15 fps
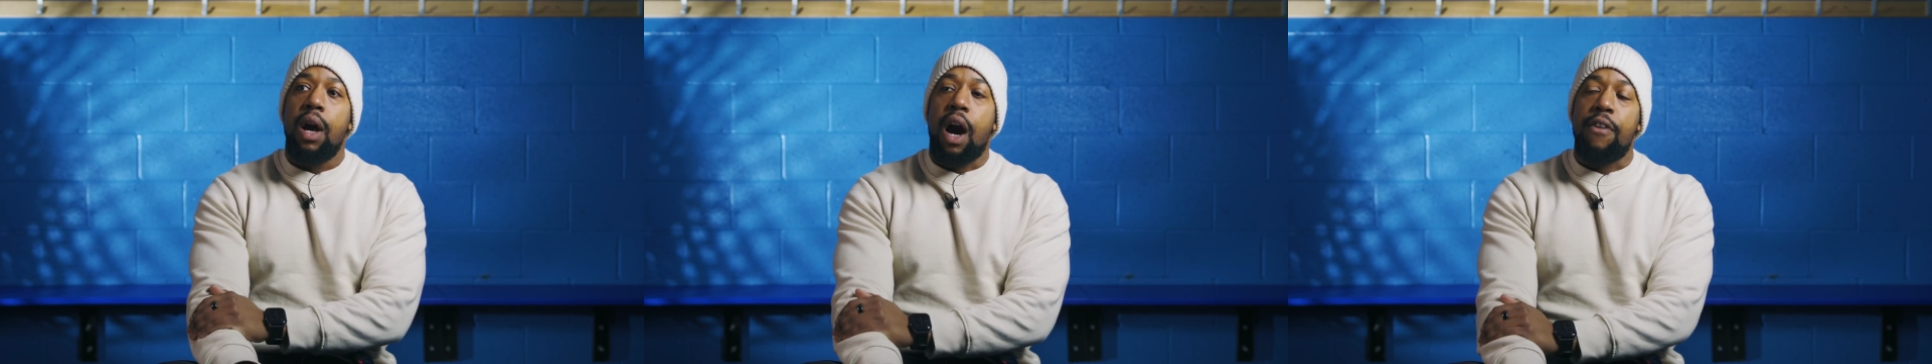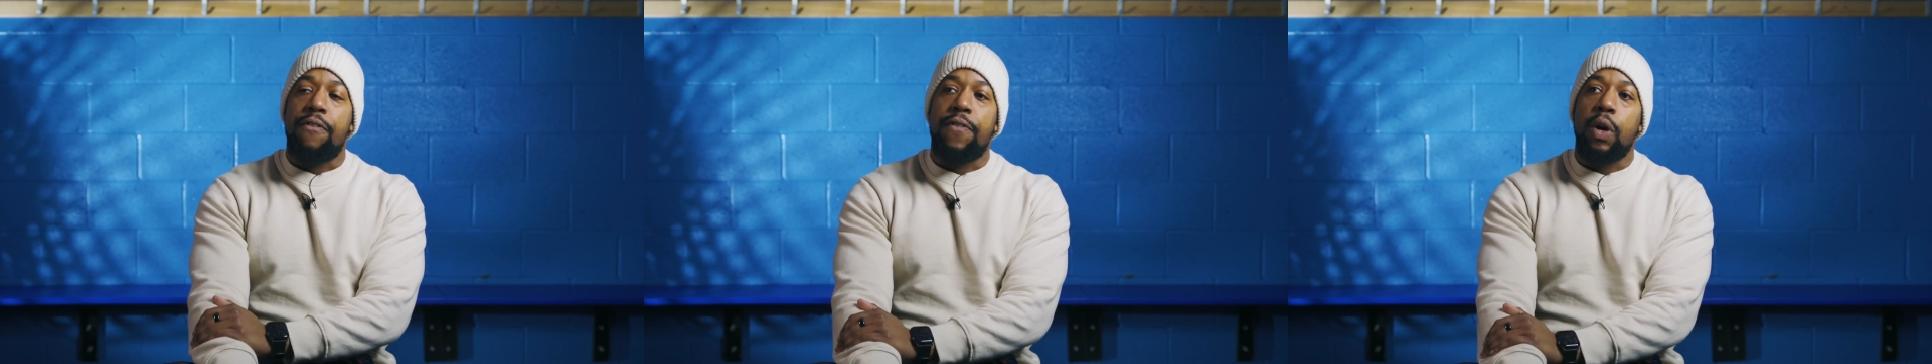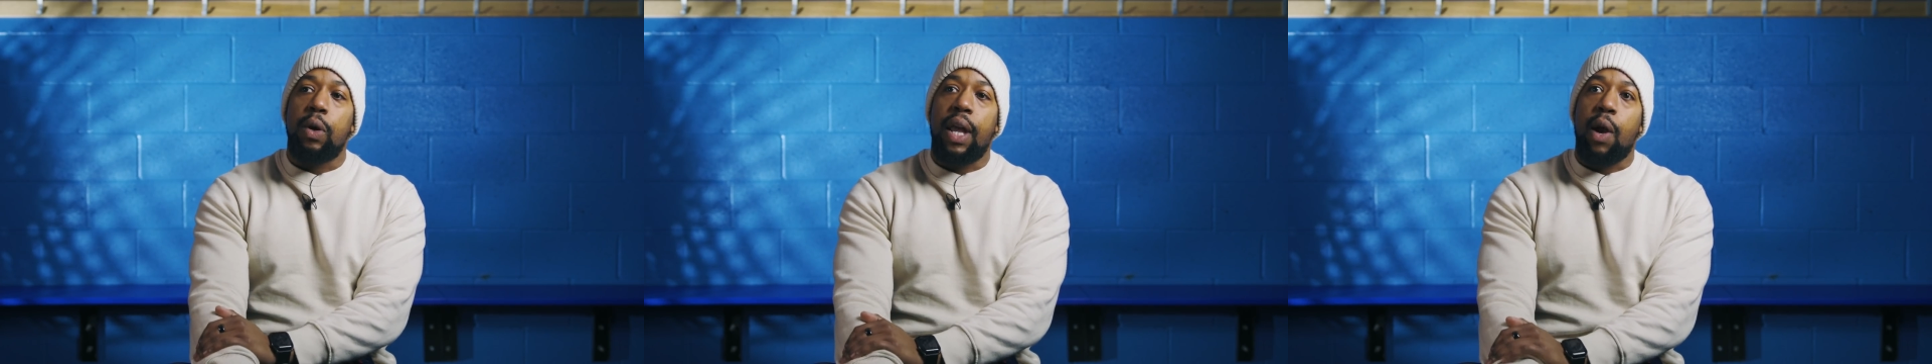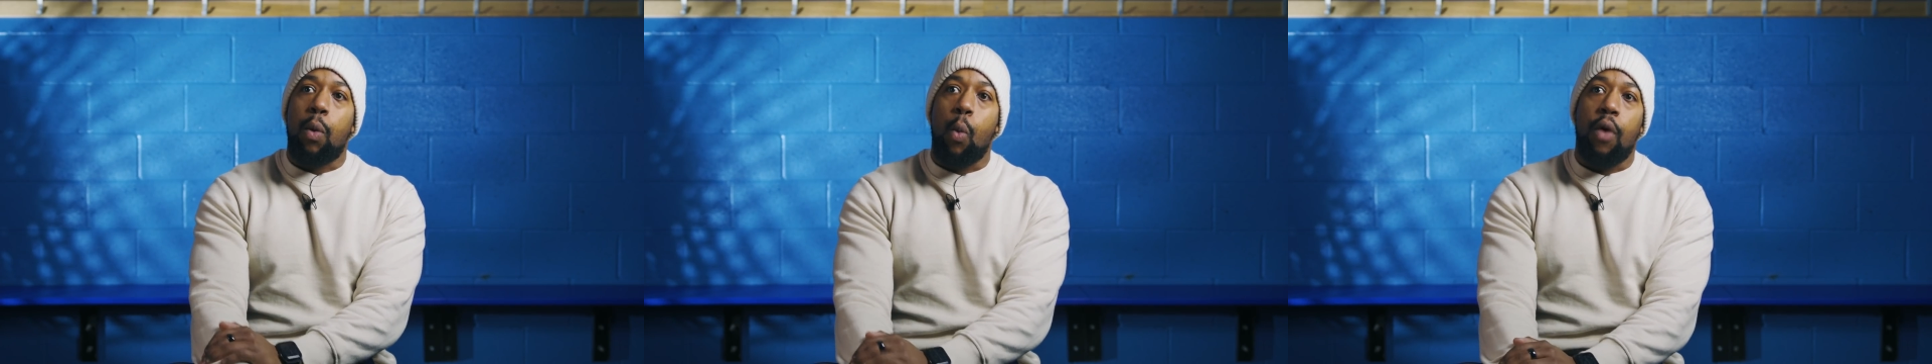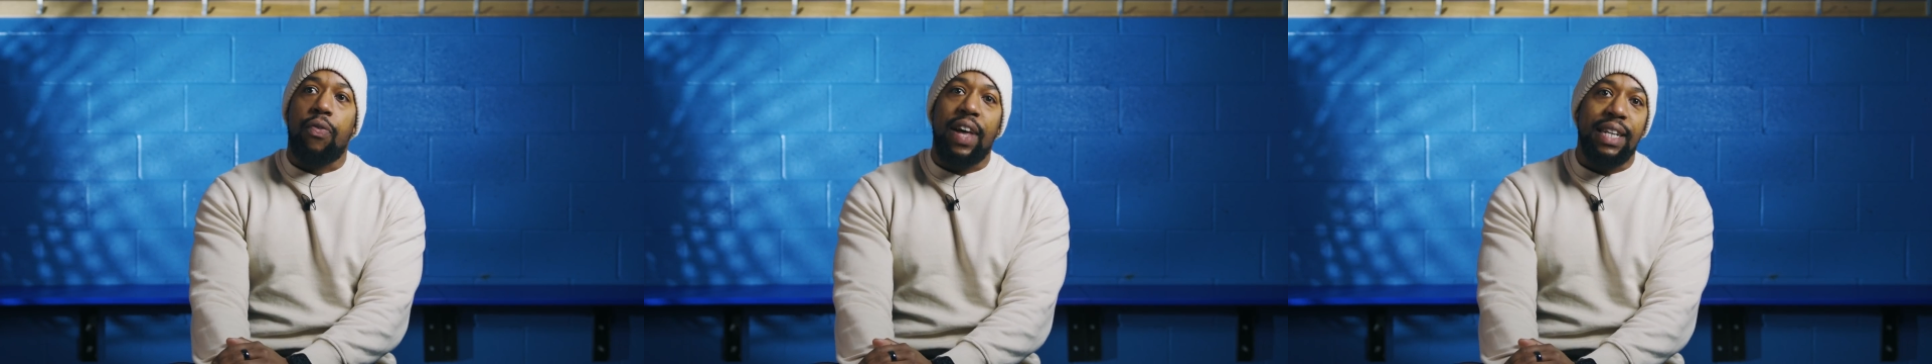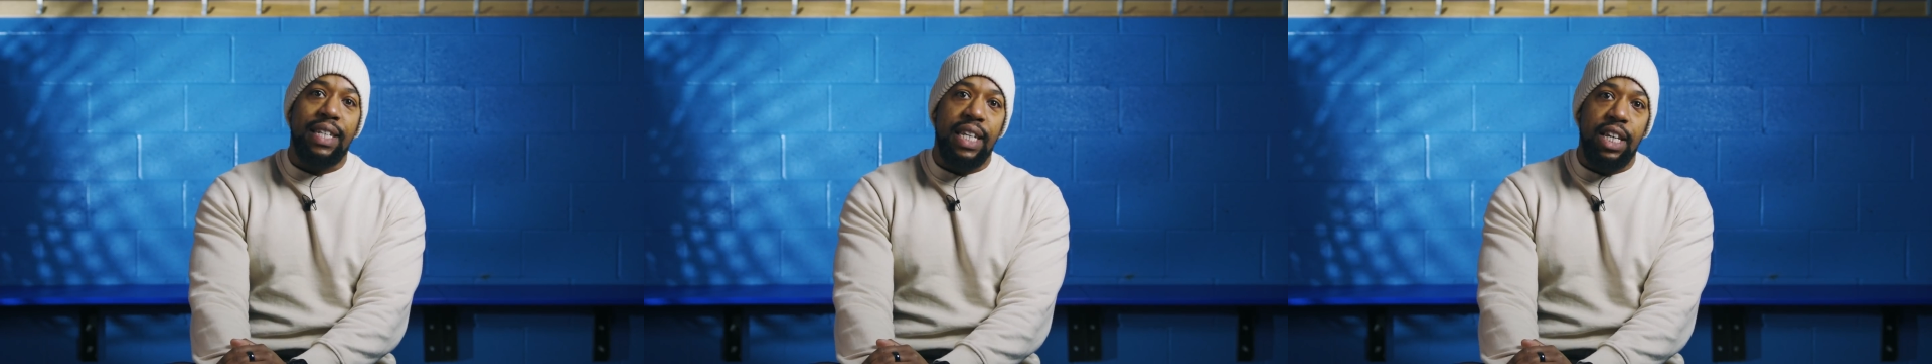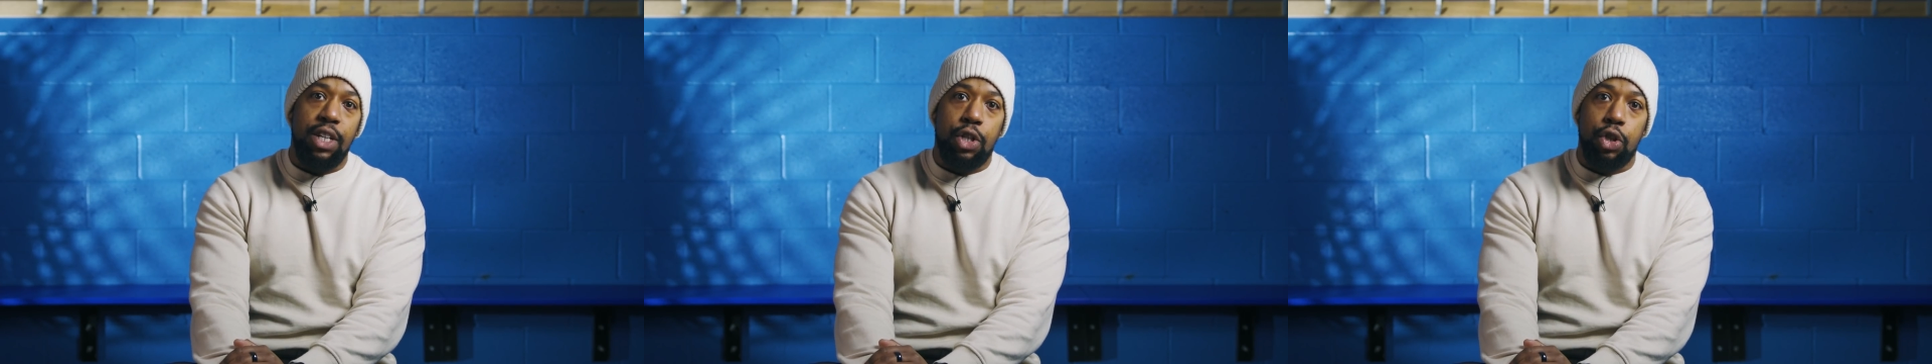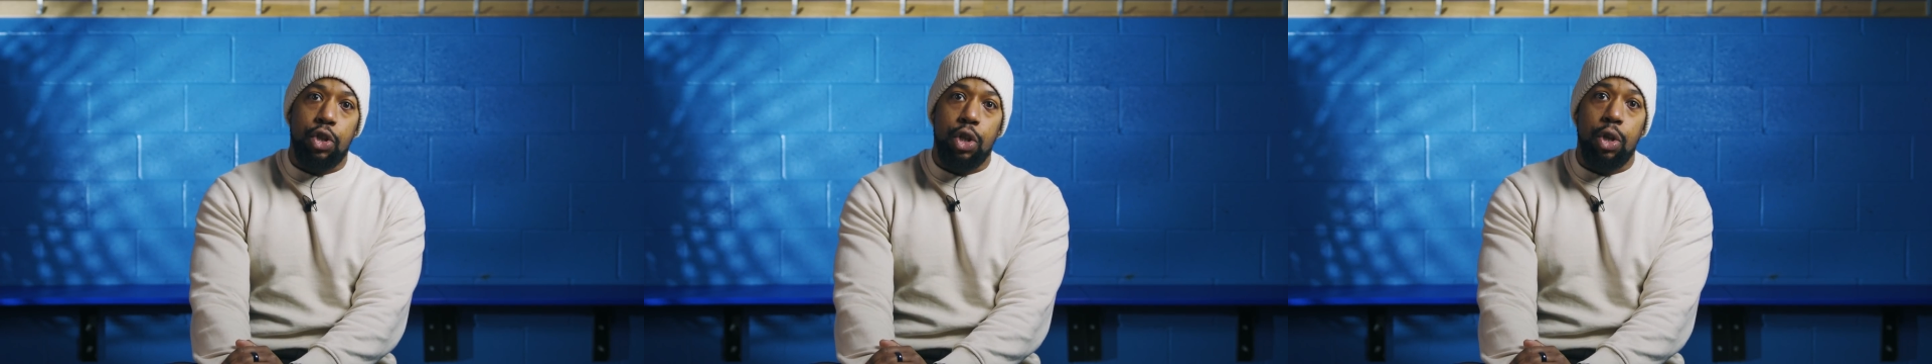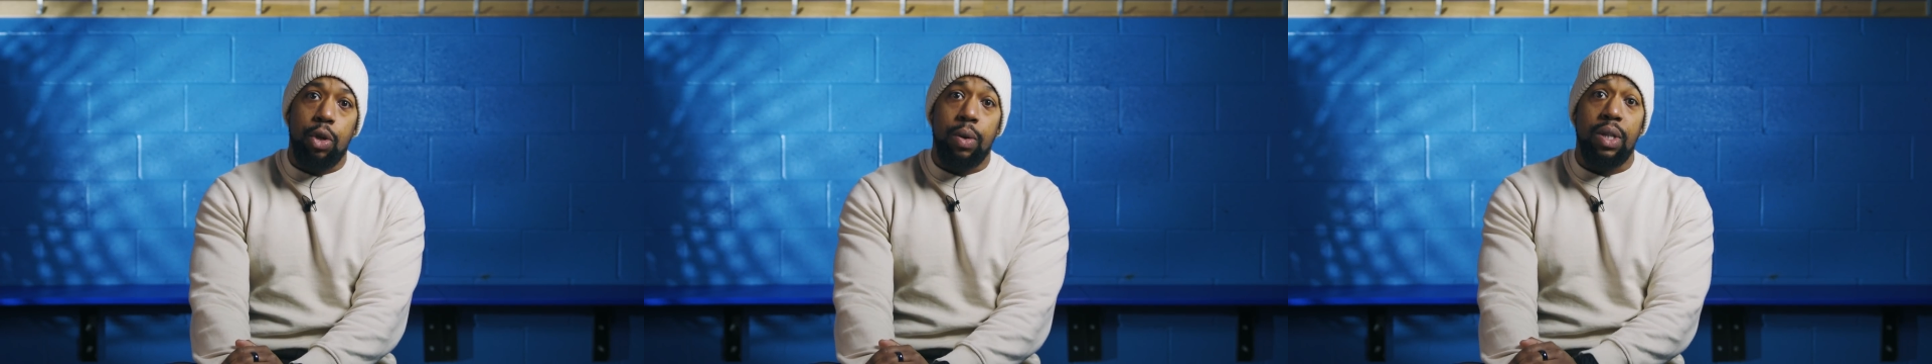I feel like what that teaches you